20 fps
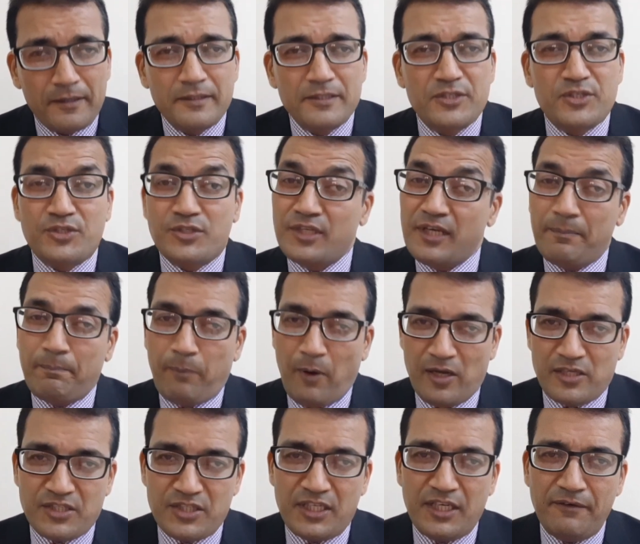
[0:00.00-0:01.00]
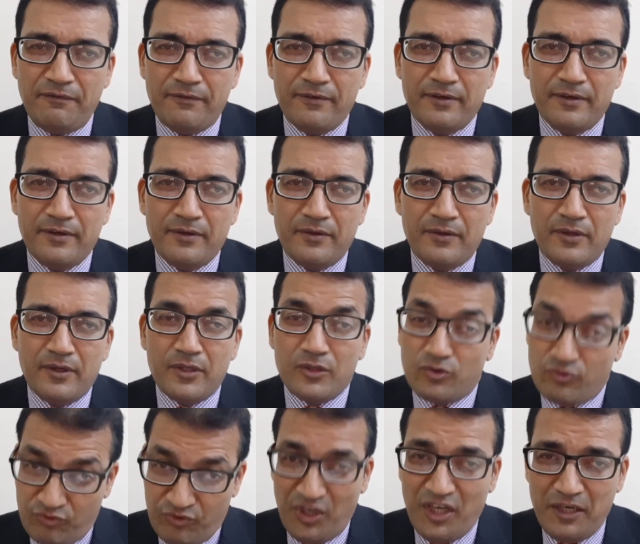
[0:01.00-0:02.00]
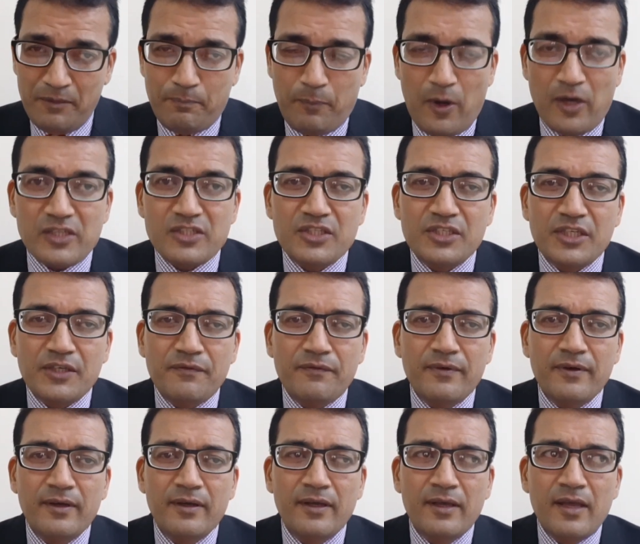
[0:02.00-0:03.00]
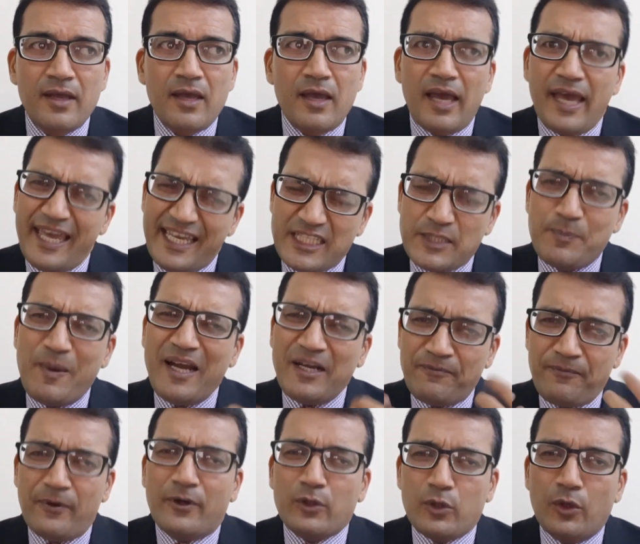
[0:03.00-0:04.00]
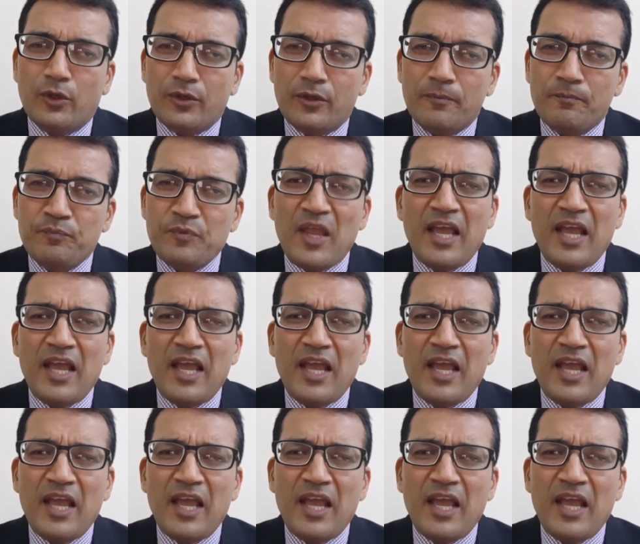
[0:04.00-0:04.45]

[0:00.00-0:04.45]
stay positive, think positive, expect for good.